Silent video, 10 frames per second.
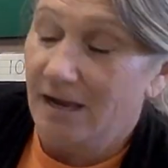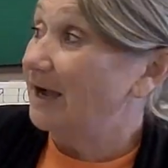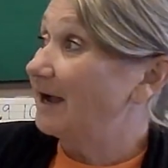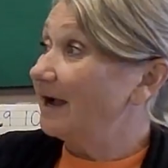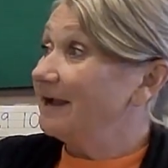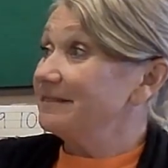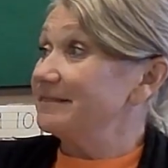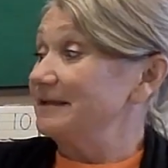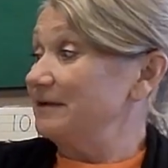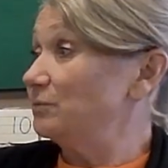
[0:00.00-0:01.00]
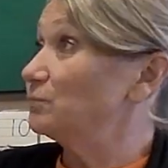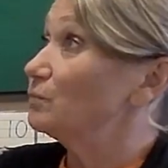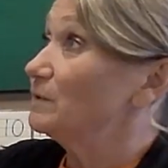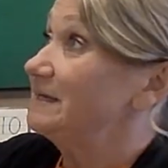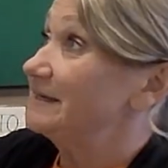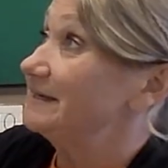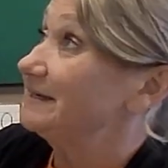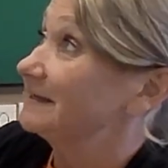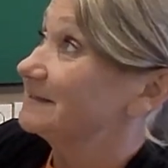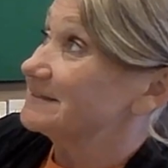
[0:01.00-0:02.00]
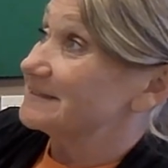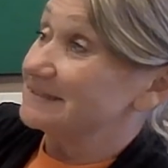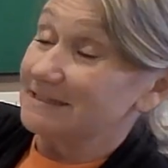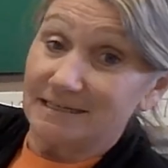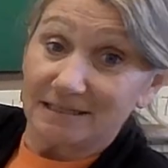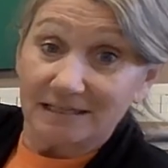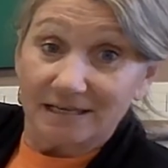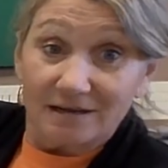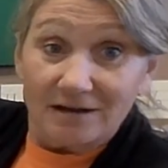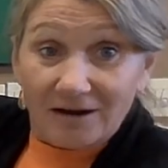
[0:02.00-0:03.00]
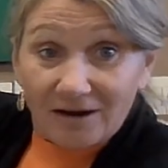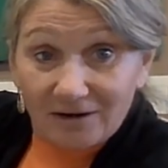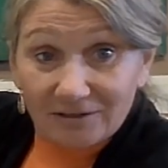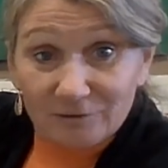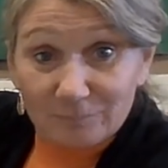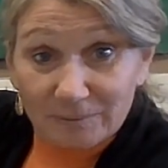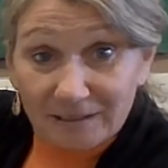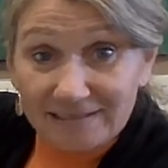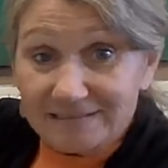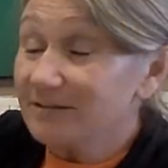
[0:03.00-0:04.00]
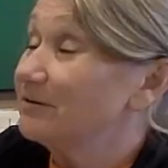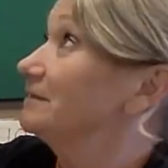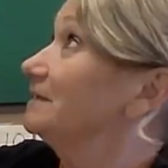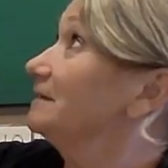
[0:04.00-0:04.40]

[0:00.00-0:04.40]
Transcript: I think we can sing our goodbye song.